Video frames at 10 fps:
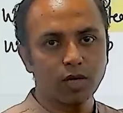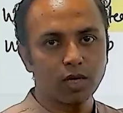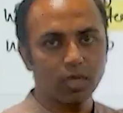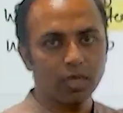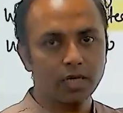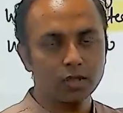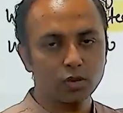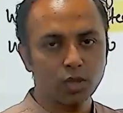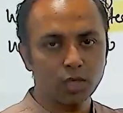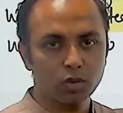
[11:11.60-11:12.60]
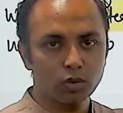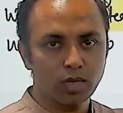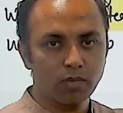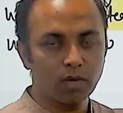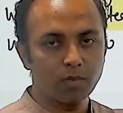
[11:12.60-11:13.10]
it is going to
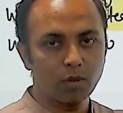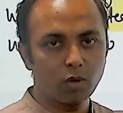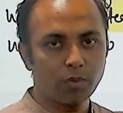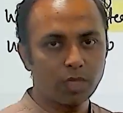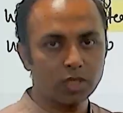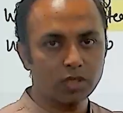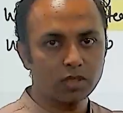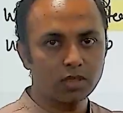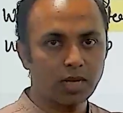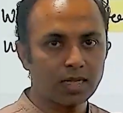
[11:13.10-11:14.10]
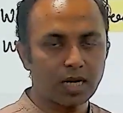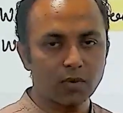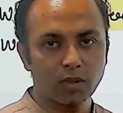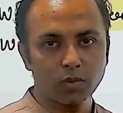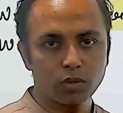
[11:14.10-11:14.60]
develop low pressure, and
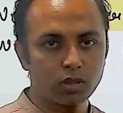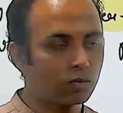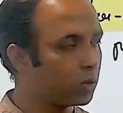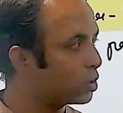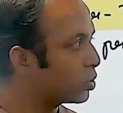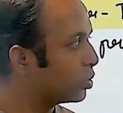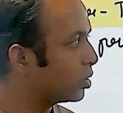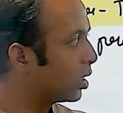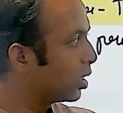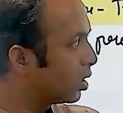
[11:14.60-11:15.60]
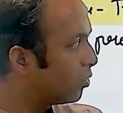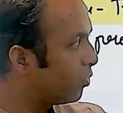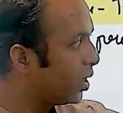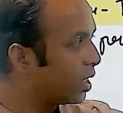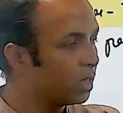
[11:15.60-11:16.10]
that will pull the monsoon.
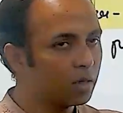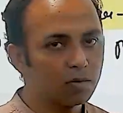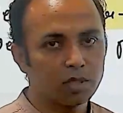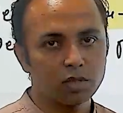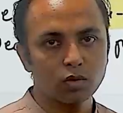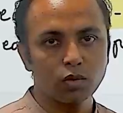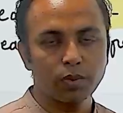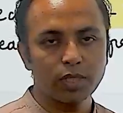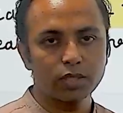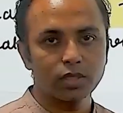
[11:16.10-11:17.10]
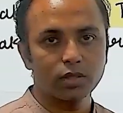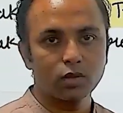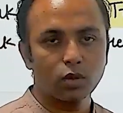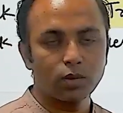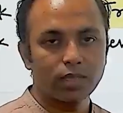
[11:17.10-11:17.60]
Weakening of this low pressure
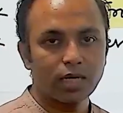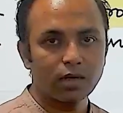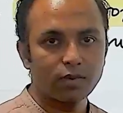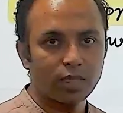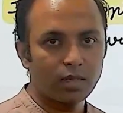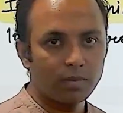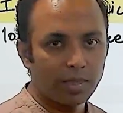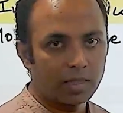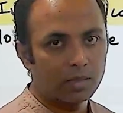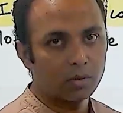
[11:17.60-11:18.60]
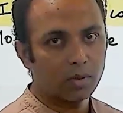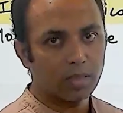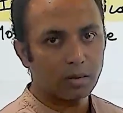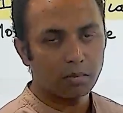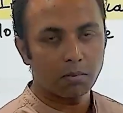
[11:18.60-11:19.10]
over that of the Tibet,
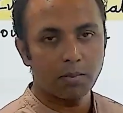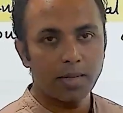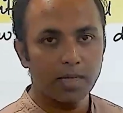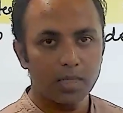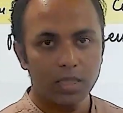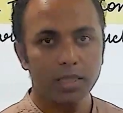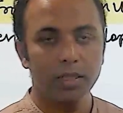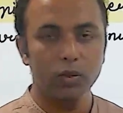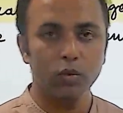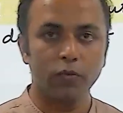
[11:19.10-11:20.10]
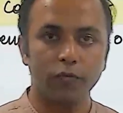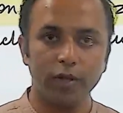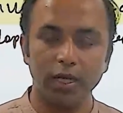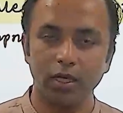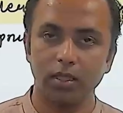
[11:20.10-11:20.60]
okay, may lead to
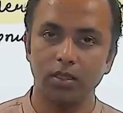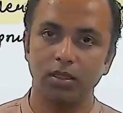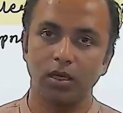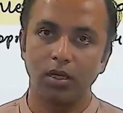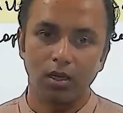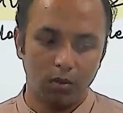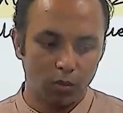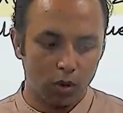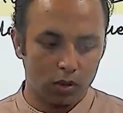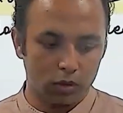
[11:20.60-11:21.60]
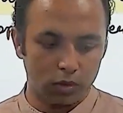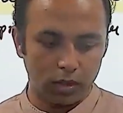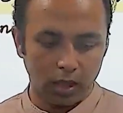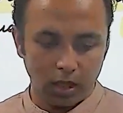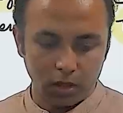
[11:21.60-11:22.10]
weak monsoon.
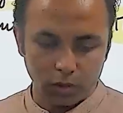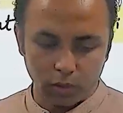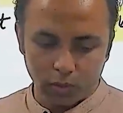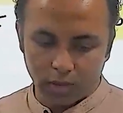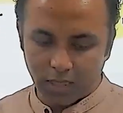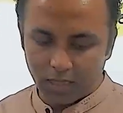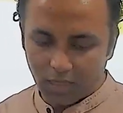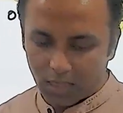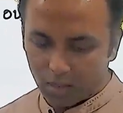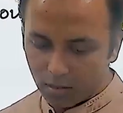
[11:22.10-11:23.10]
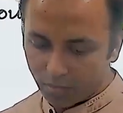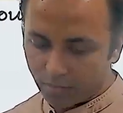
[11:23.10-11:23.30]
So these are